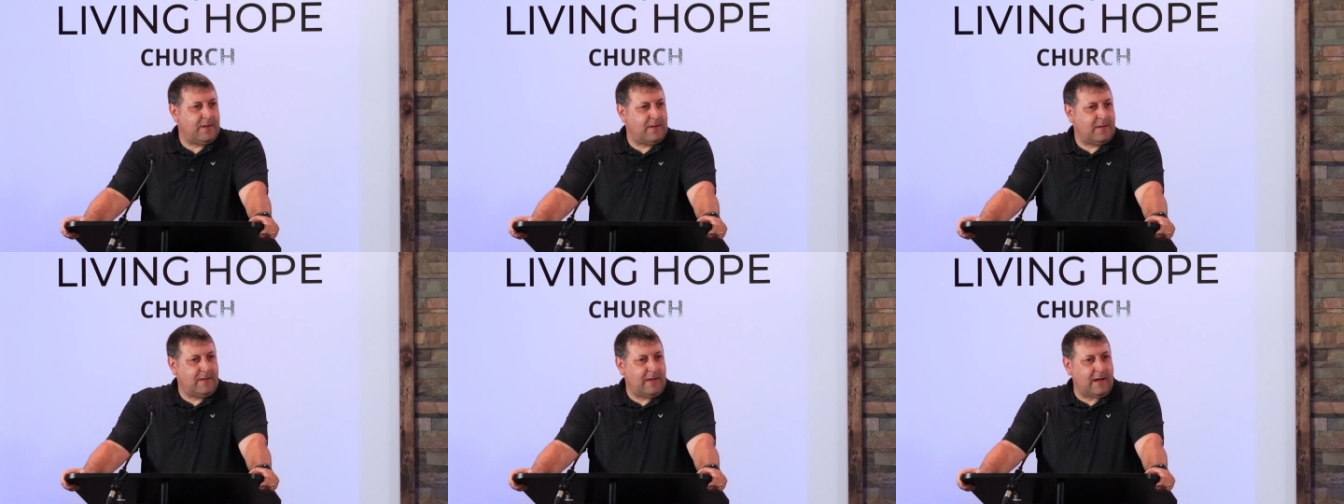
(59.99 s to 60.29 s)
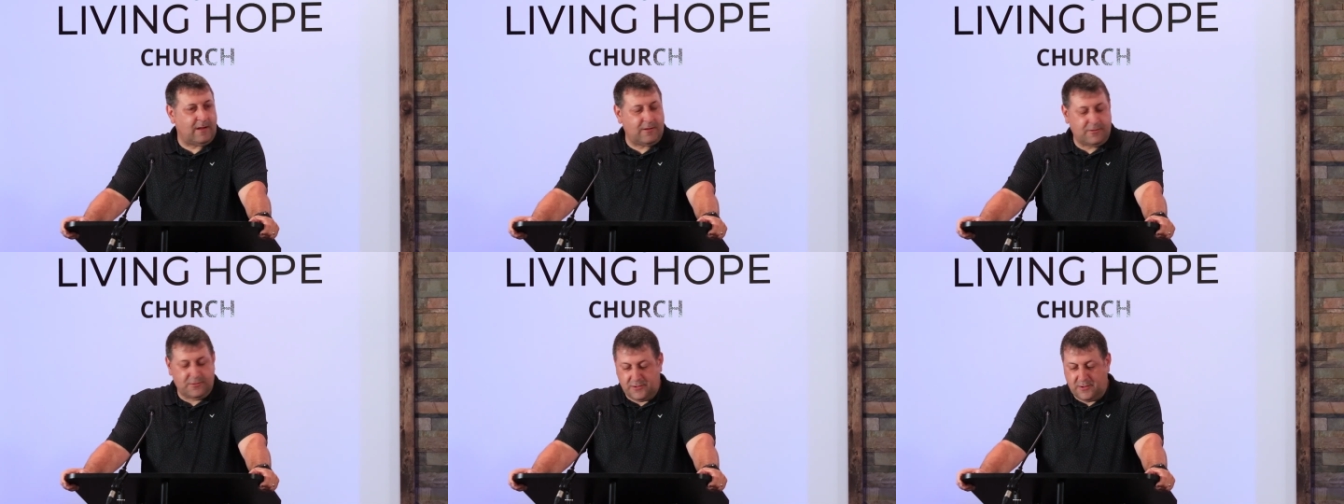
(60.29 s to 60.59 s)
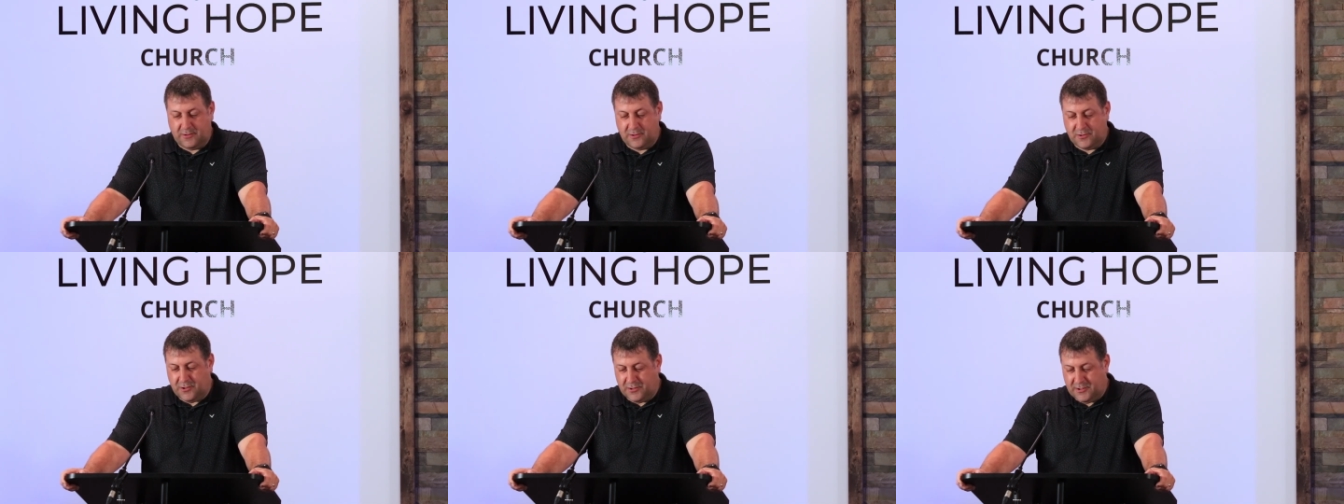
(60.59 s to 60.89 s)
The elders
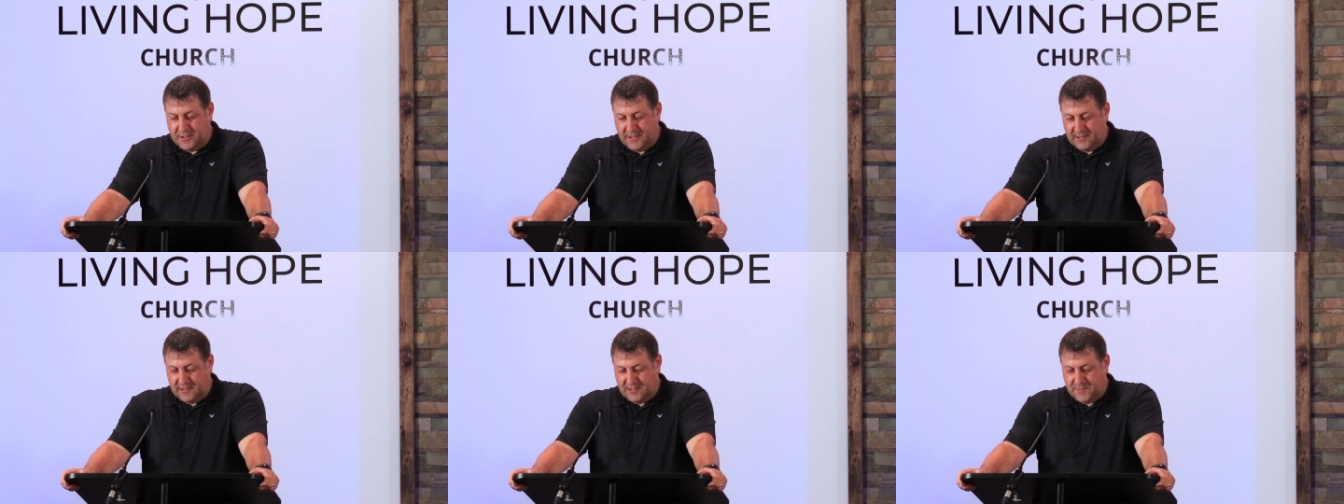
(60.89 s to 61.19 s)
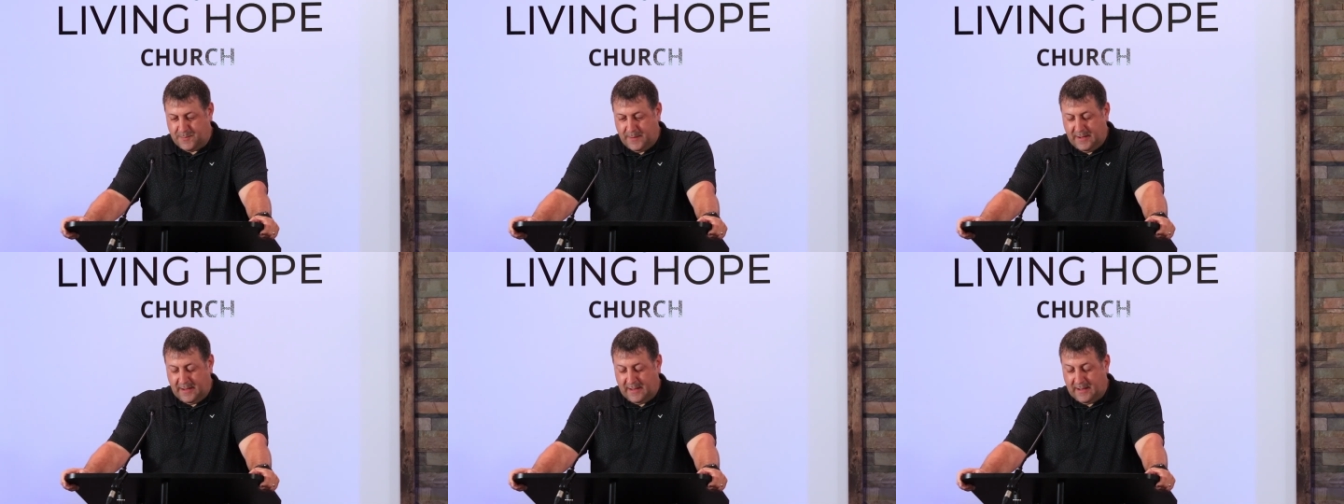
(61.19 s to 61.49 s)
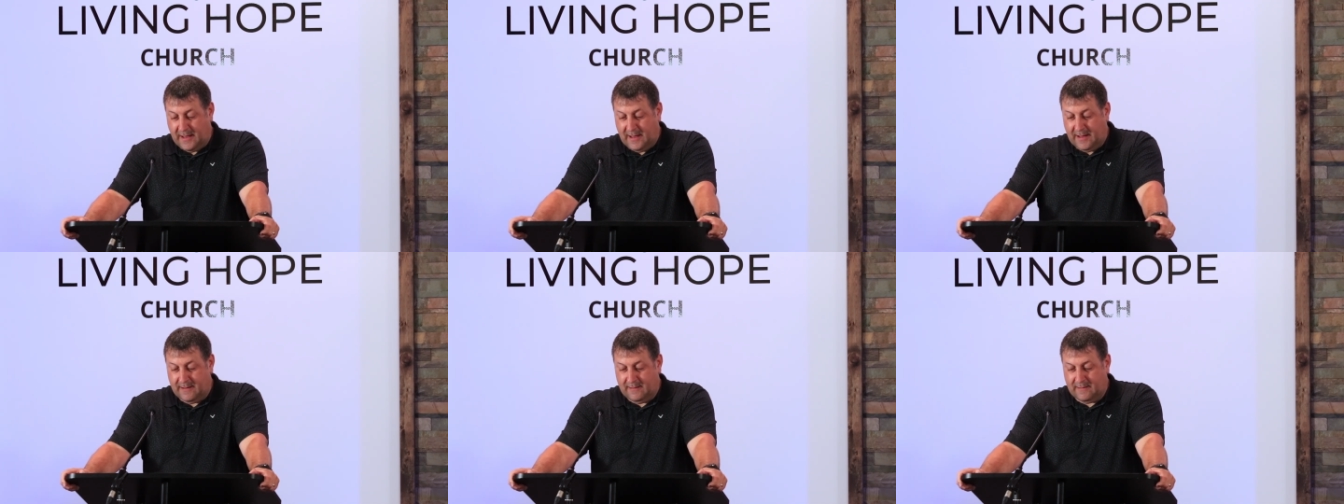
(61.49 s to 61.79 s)
of the church get to speak,
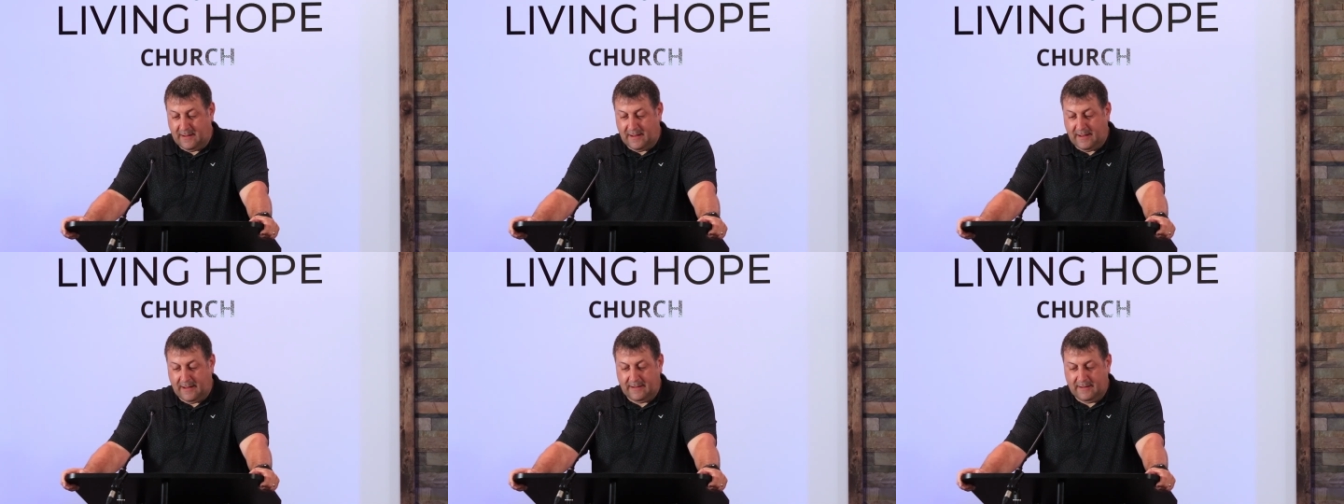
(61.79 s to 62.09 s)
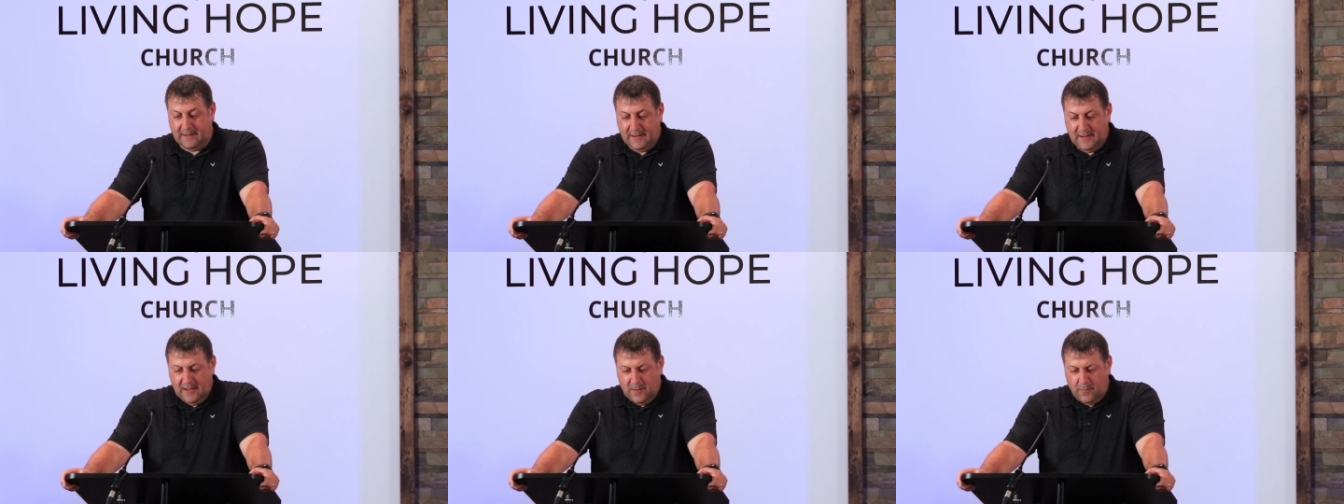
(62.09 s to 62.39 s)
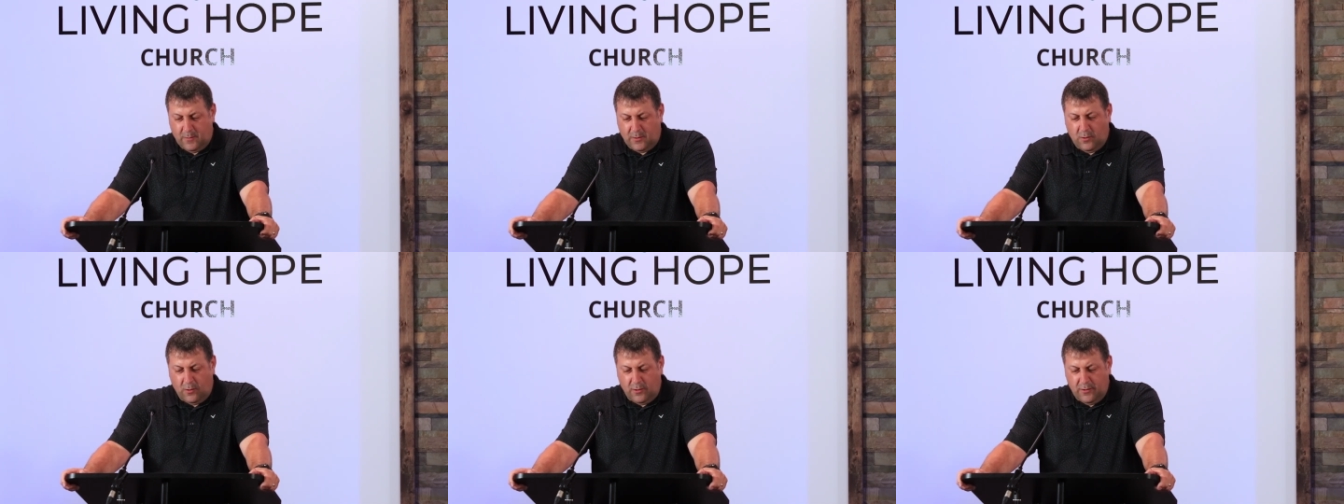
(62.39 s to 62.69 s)
and uh,
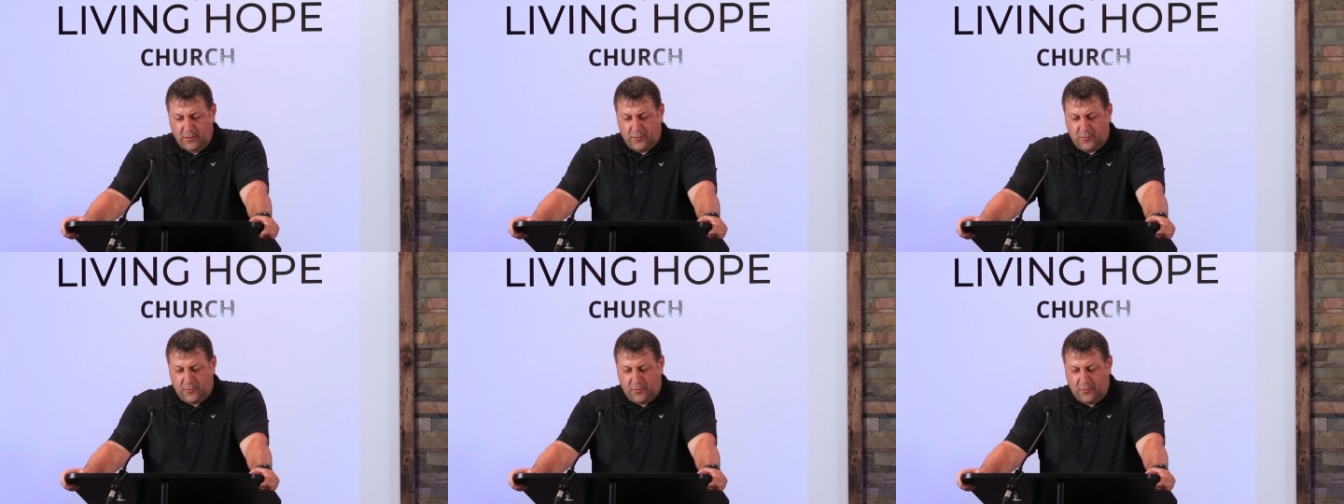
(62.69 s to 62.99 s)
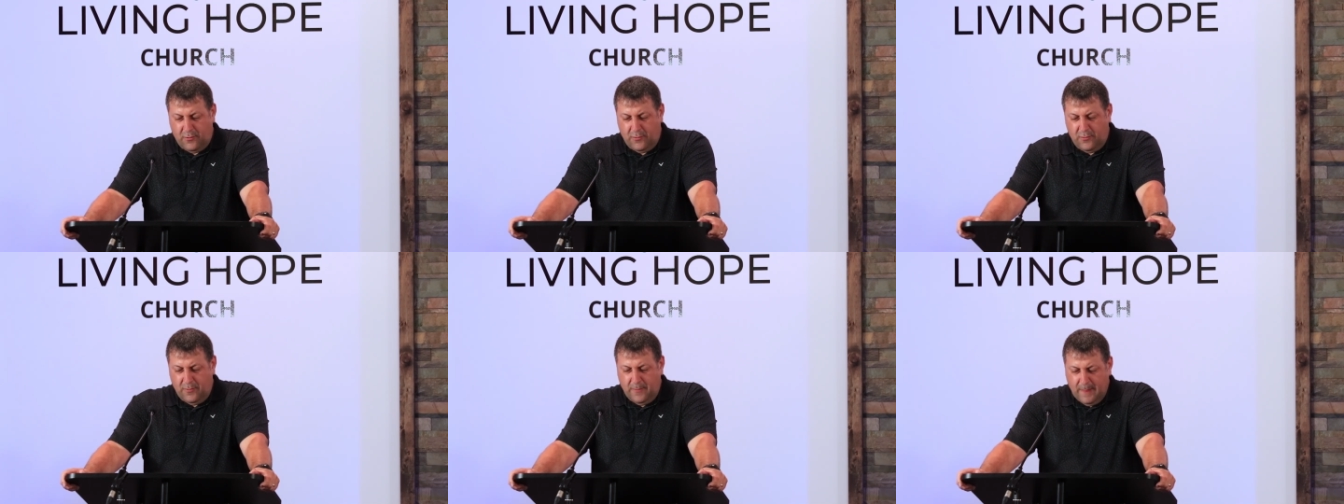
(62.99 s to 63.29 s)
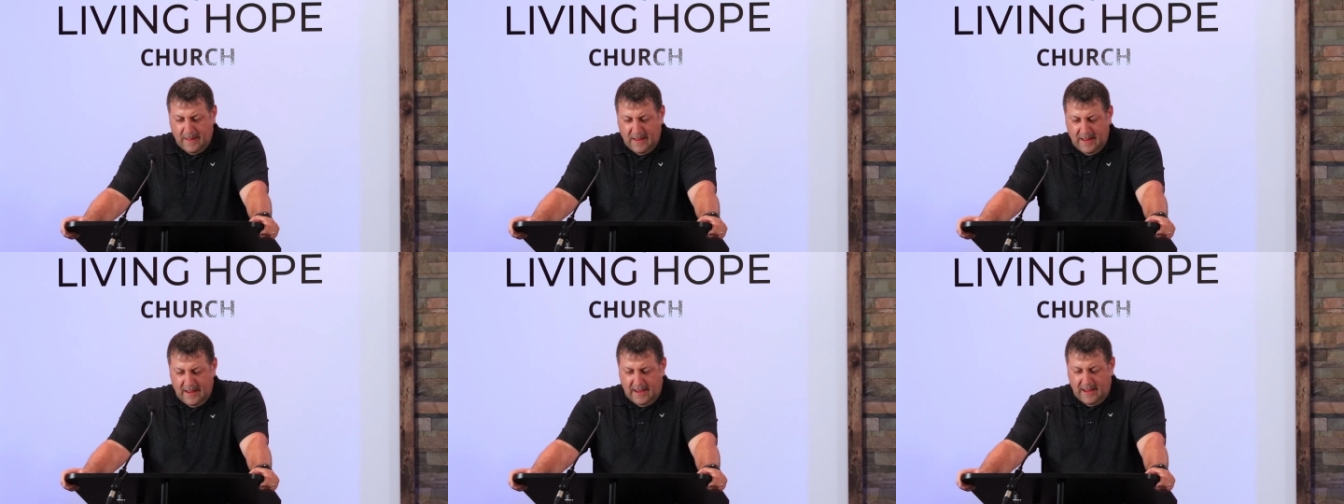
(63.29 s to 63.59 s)
we're going through
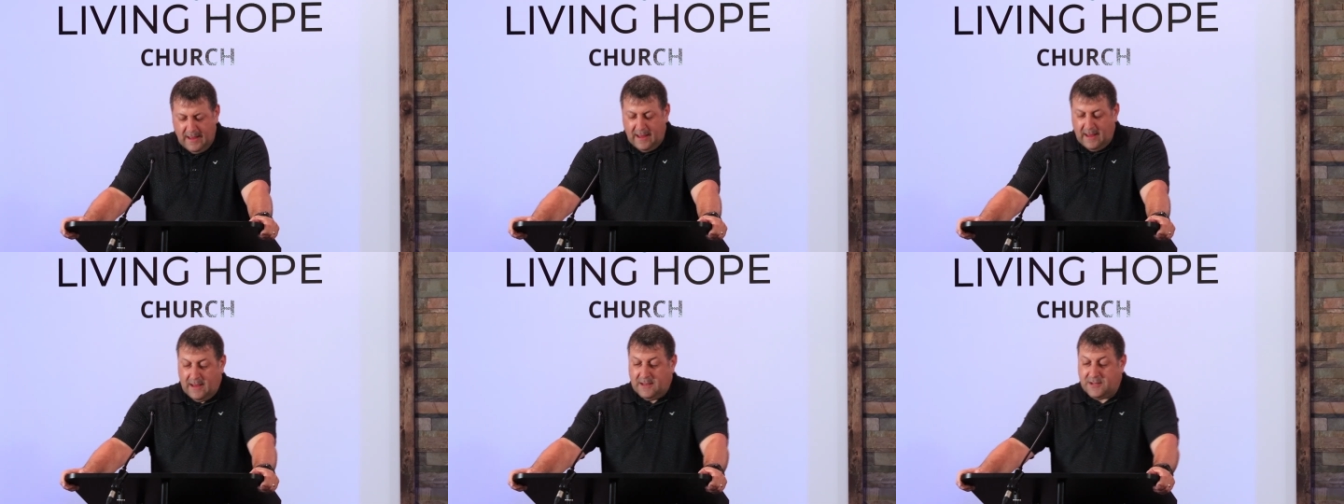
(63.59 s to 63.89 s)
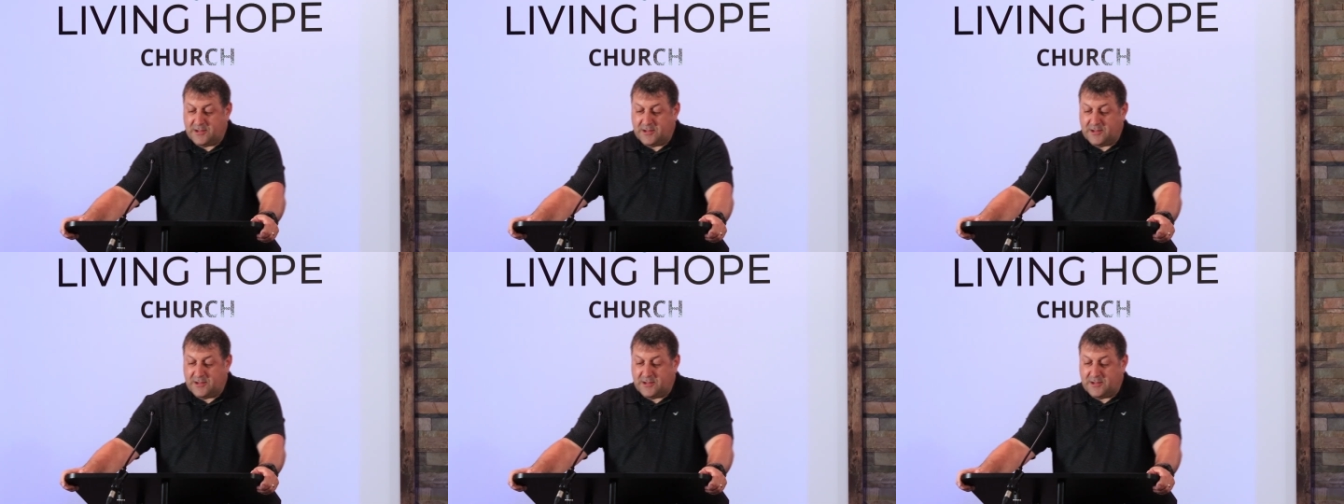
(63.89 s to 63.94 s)
a